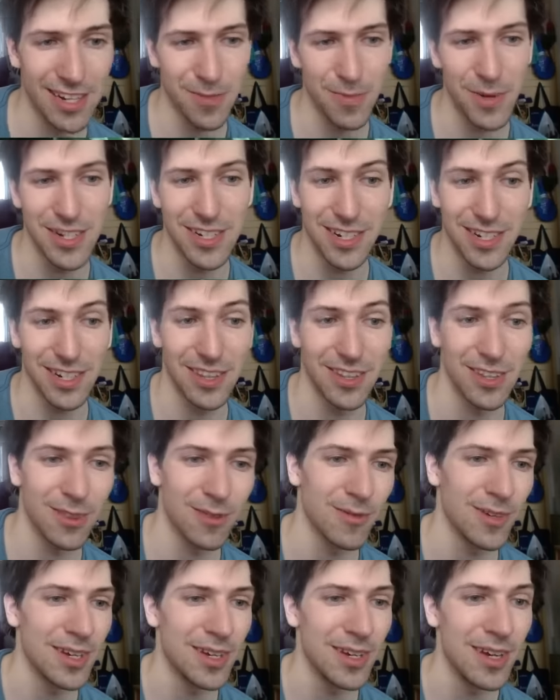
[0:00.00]
Basically the
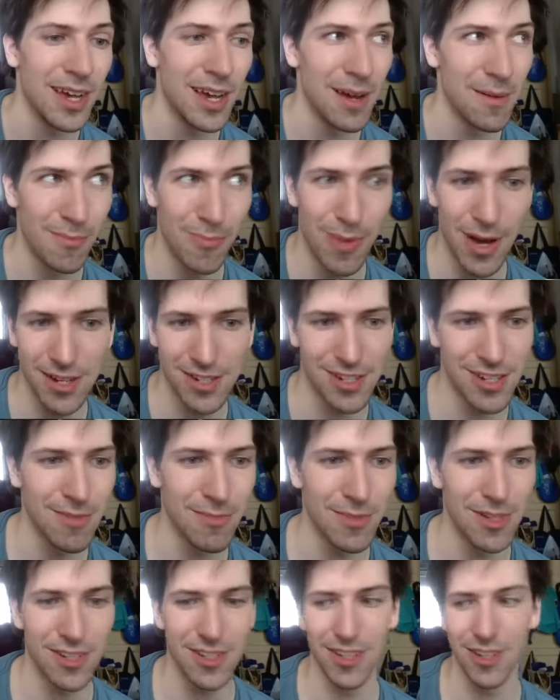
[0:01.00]
3 best
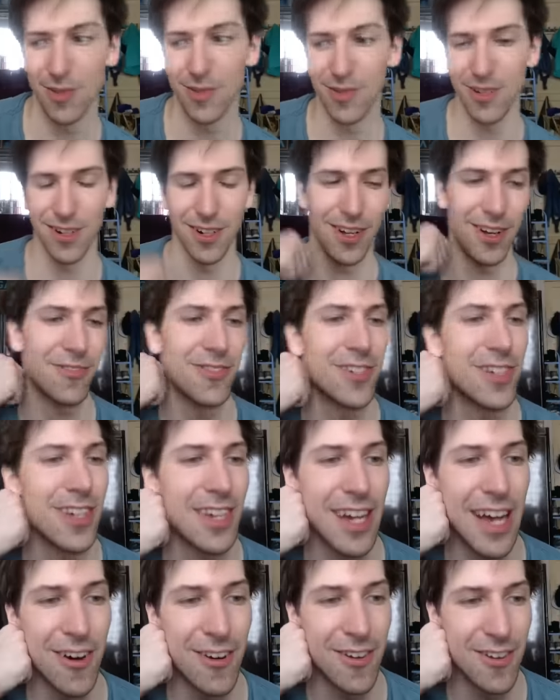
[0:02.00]
demons that you would love to get
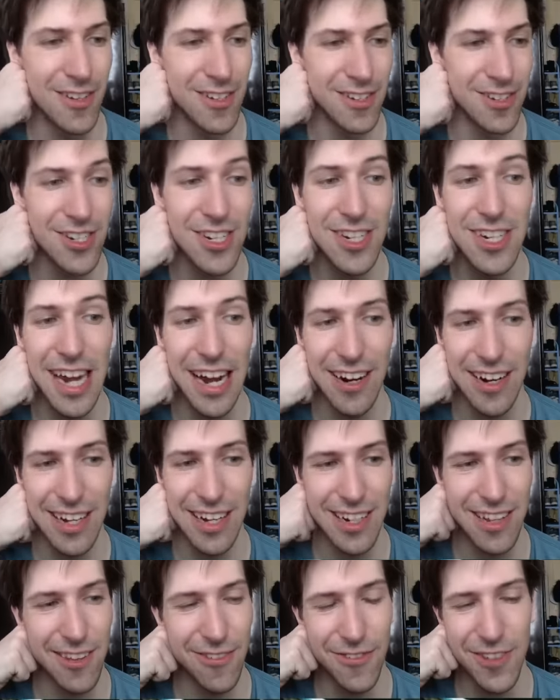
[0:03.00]
out, cheat out onto
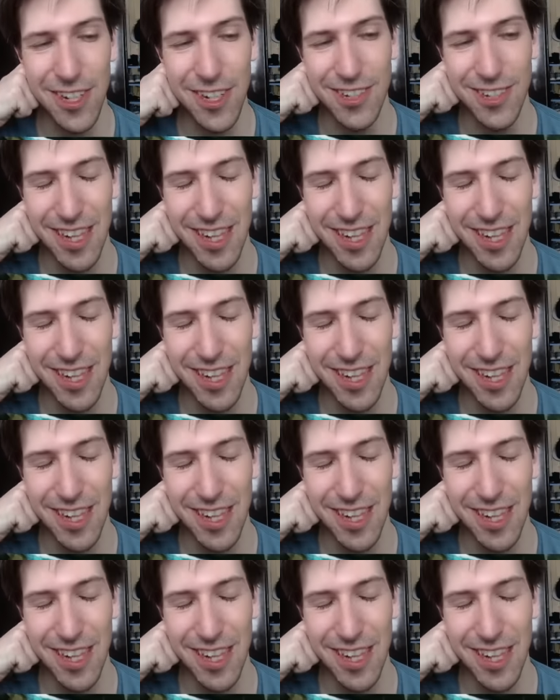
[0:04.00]
the field.